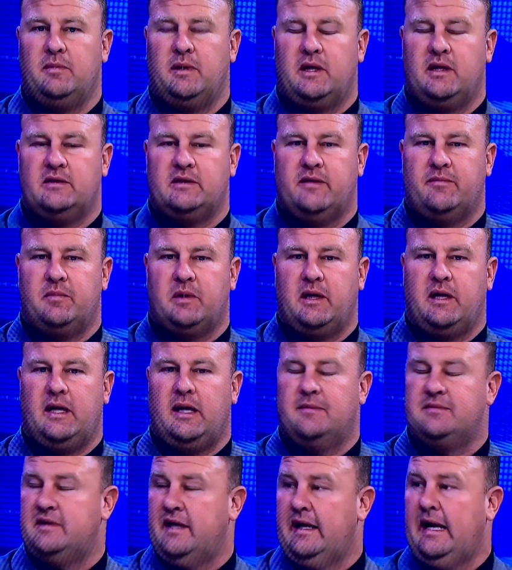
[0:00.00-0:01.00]
with him because everybody
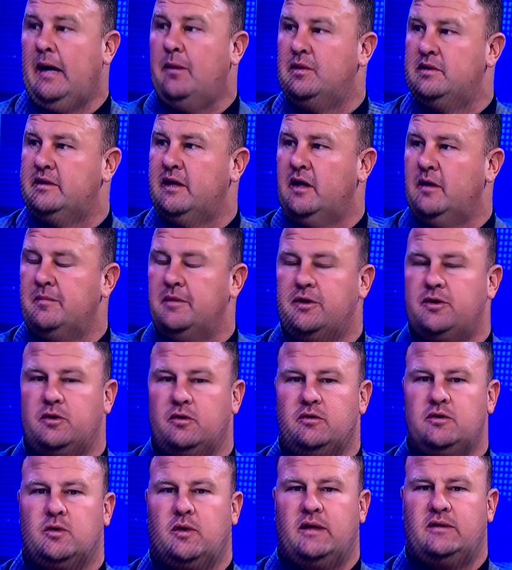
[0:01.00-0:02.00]
kept saying I would tell him the
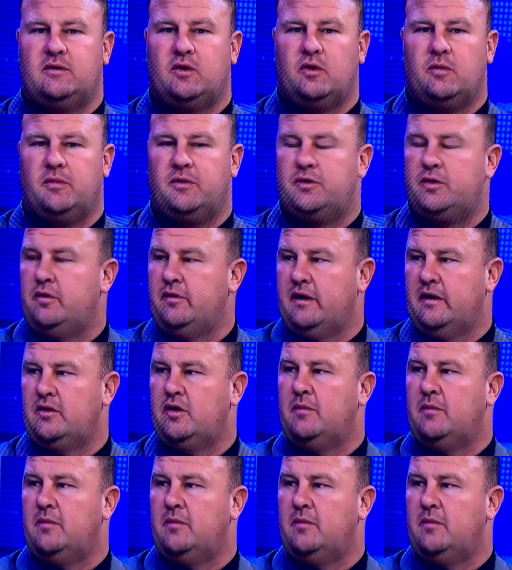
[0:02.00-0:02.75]
truth, so I told him the truth.